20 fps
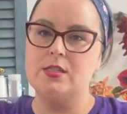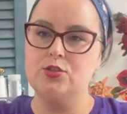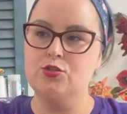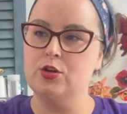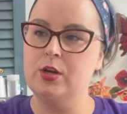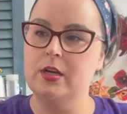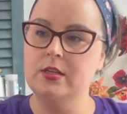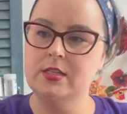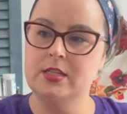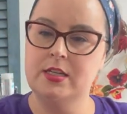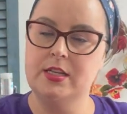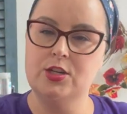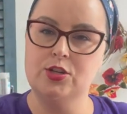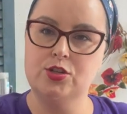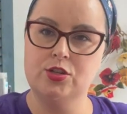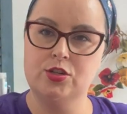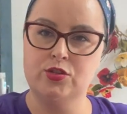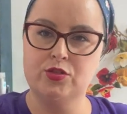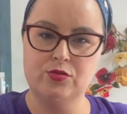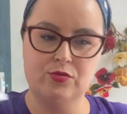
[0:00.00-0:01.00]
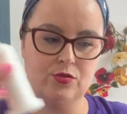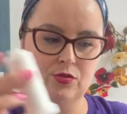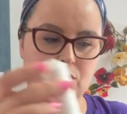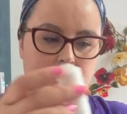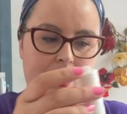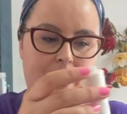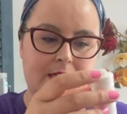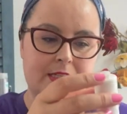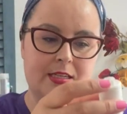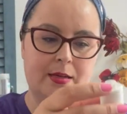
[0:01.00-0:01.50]
tr
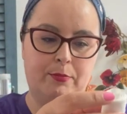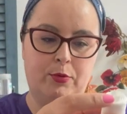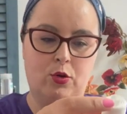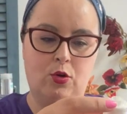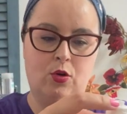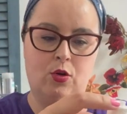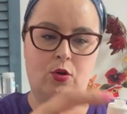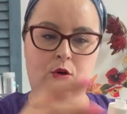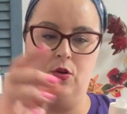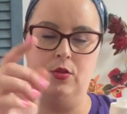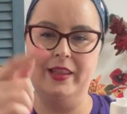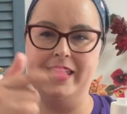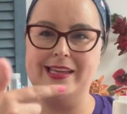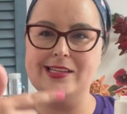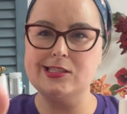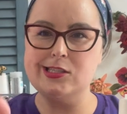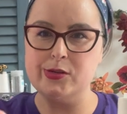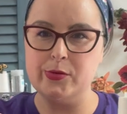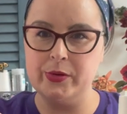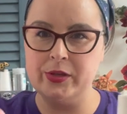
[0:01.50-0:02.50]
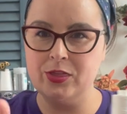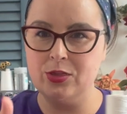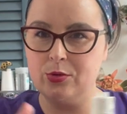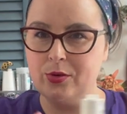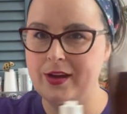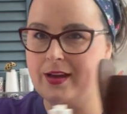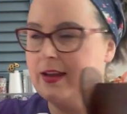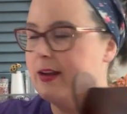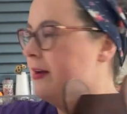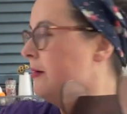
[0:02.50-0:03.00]
uh, typical, like, sewing
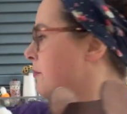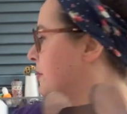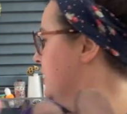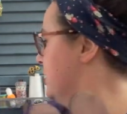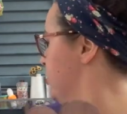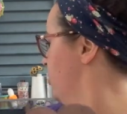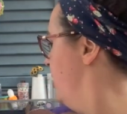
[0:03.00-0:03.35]
thread, but you